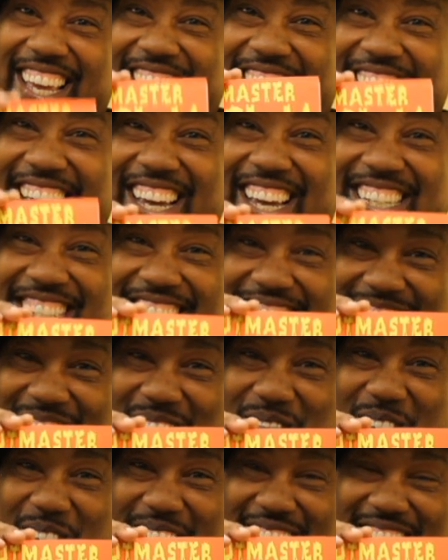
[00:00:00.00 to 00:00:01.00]
It's in the
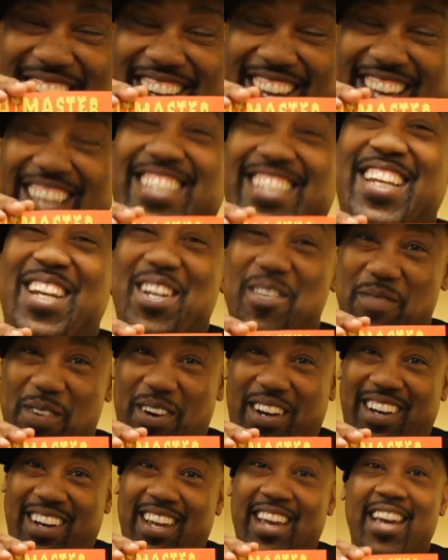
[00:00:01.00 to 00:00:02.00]
book. It's in the
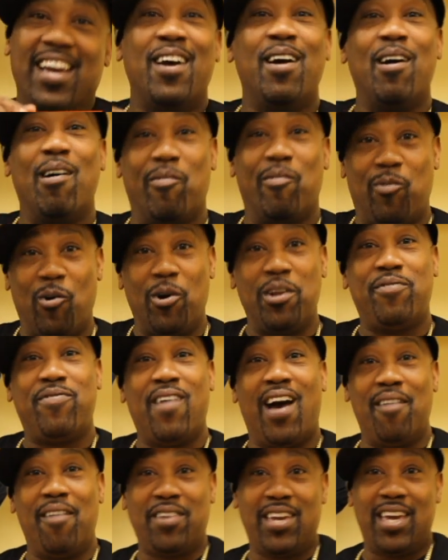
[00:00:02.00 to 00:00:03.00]
book. All right.
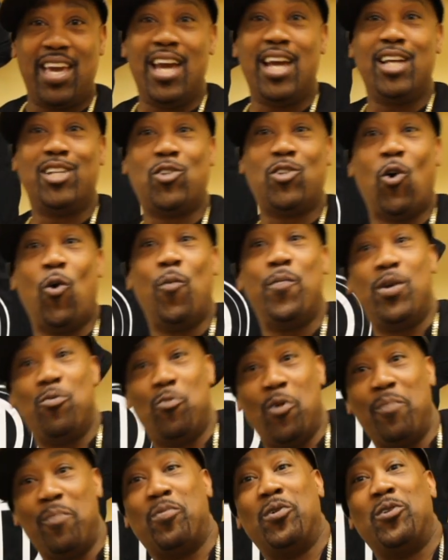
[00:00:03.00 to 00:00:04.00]
45 King told me
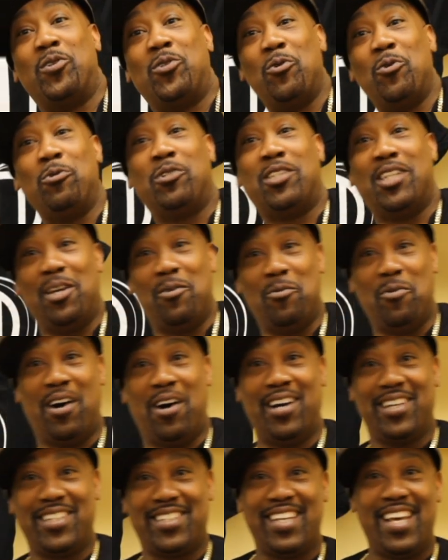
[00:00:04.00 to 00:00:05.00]
what producing
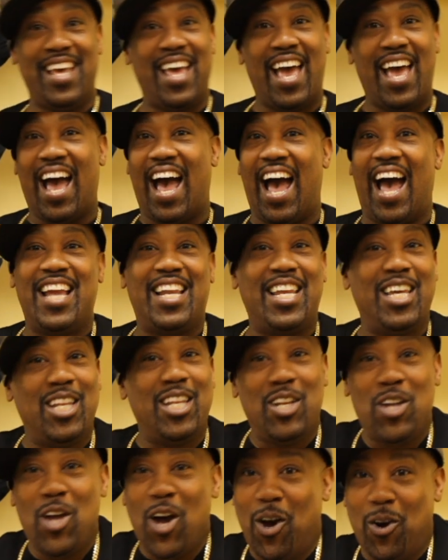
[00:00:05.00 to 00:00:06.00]
was. I didn't
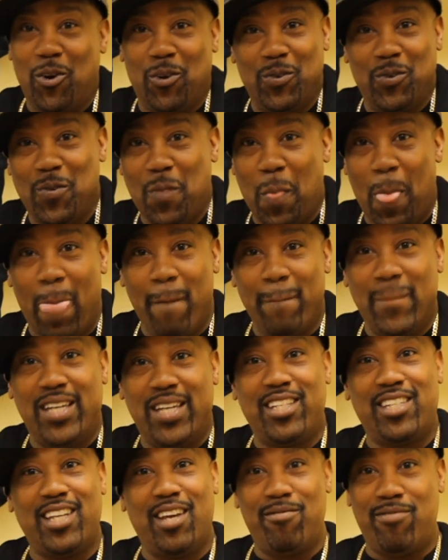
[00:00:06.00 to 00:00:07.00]
know. Right. He
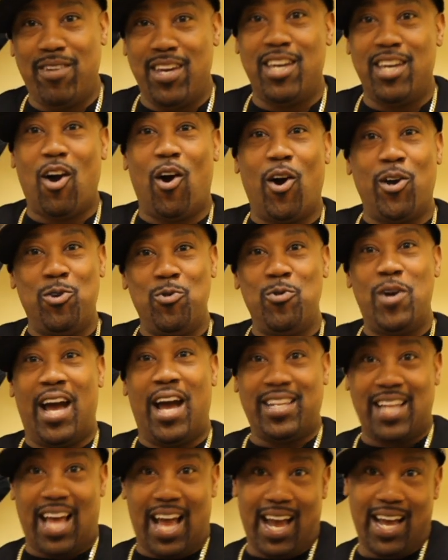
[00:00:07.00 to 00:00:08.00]
said, V, you got
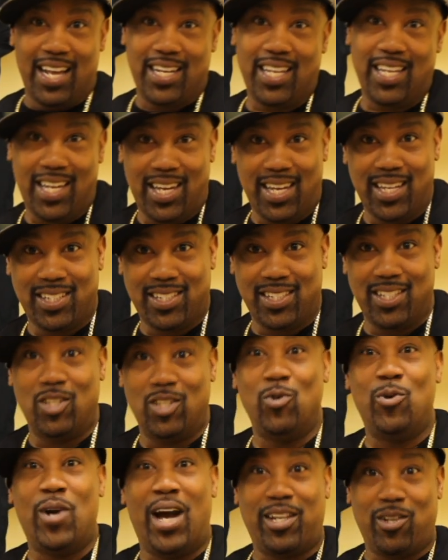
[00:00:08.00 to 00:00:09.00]
the ideas?
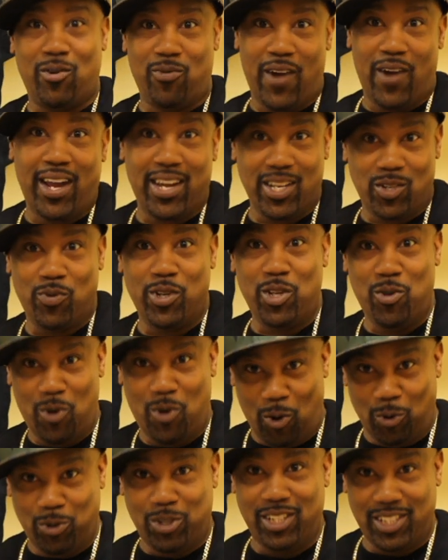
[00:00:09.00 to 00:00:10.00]
You got the records when you
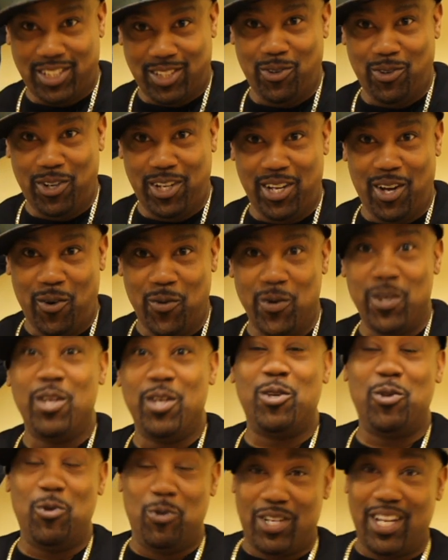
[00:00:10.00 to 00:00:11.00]
go to the studio?
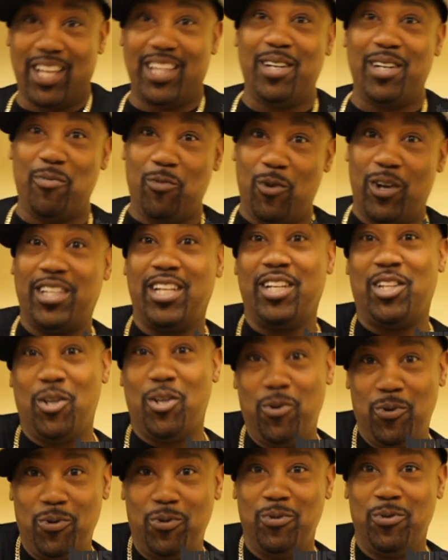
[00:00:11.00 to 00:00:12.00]
You telling them what to
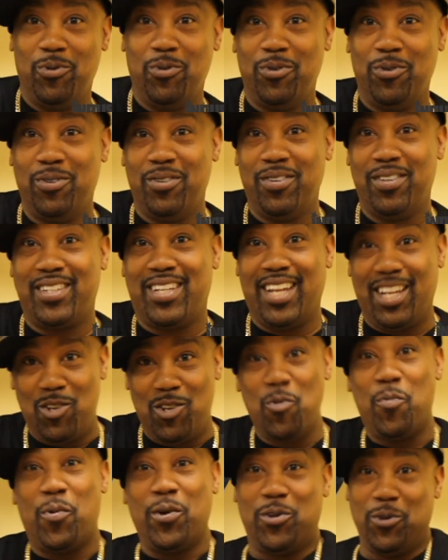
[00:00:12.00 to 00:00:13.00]
do? Then
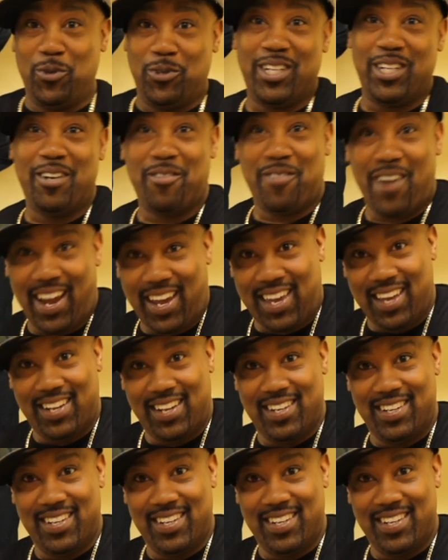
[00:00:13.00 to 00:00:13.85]
you producing the record.